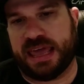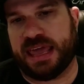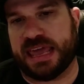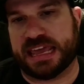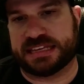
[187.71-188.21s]

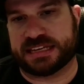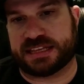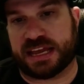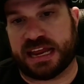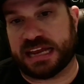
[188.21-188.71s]
Is it
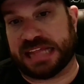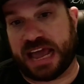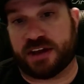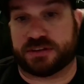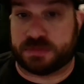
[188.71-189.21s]
that it
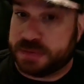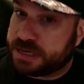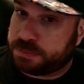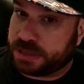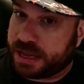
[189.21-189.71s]
allows me to
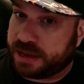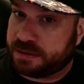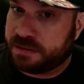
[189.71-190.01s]
play?